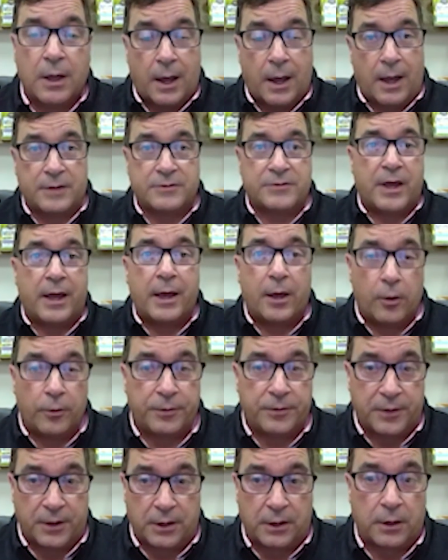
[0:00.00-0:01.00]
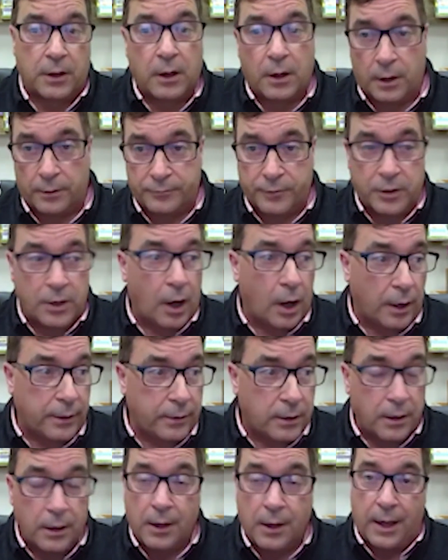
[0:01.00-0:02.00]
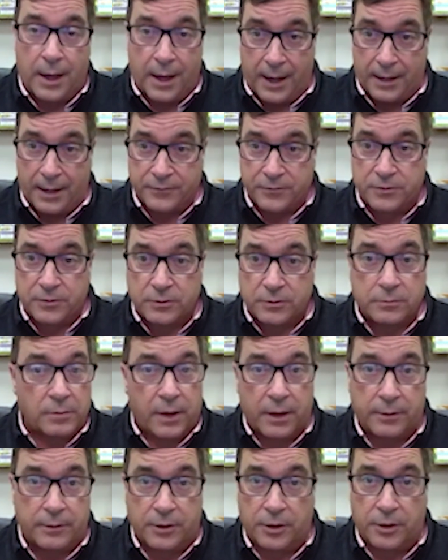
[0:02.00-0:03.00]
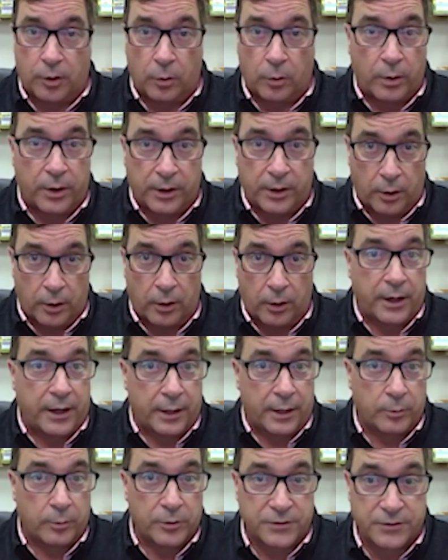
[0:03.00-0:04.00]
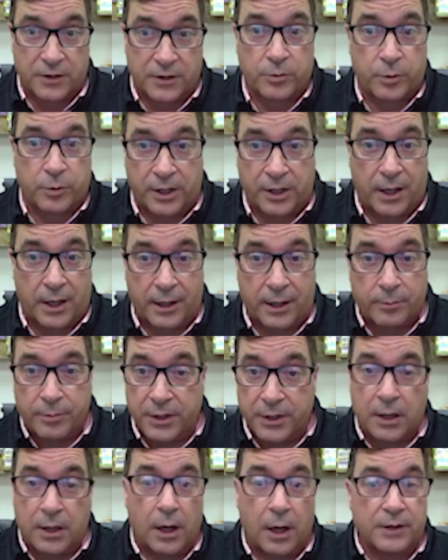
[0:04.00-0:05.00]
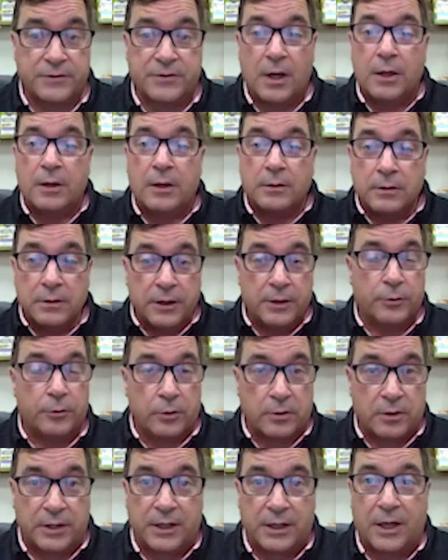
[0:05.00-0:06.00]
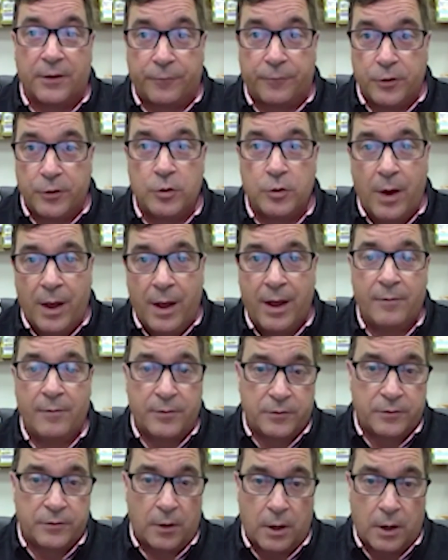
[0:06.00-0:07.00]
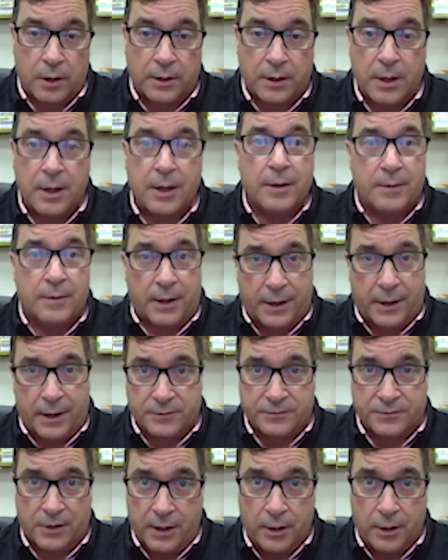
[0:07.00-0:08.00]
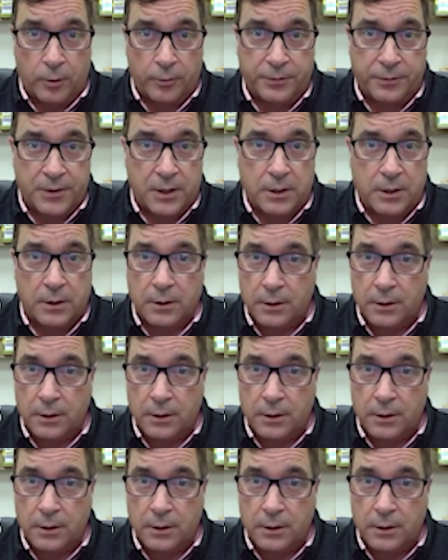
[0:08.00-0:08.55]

healthy a gut as in our animals as we can, because literally, if you have a dog that has a healthy